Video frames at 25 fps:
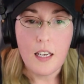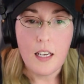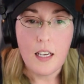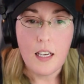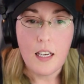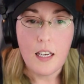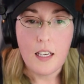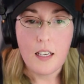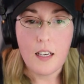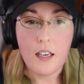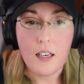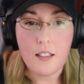
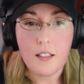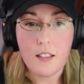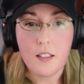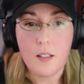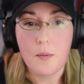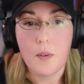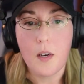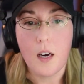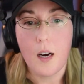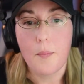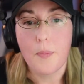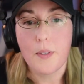custom
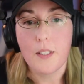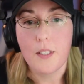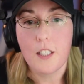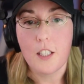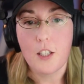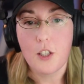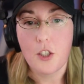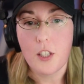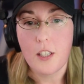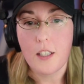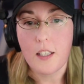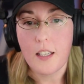
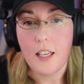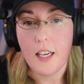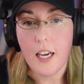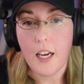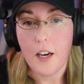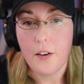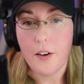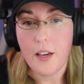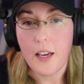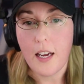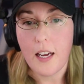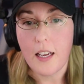competition,
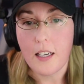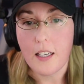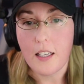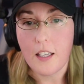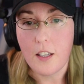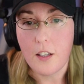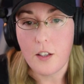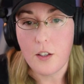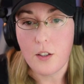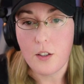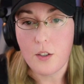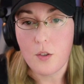carry, and
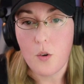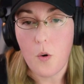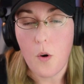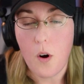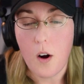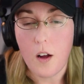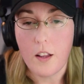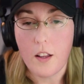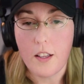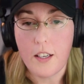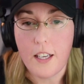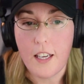guild
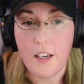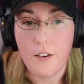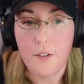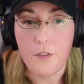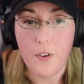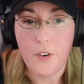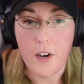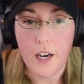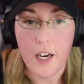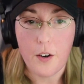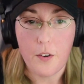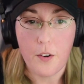quality
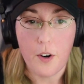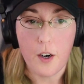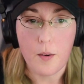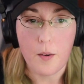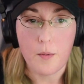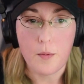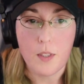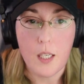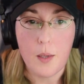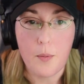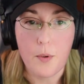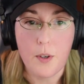firearms.